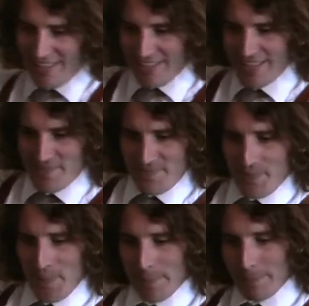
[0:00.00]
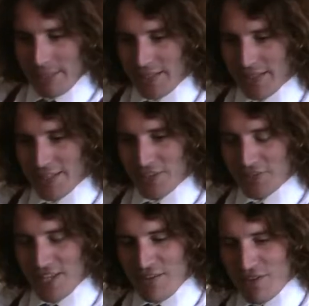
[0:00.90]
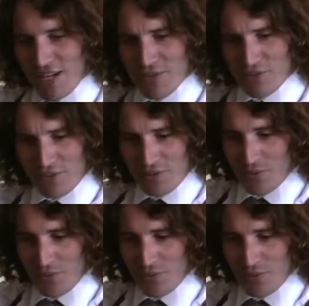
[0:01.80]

And then after that round,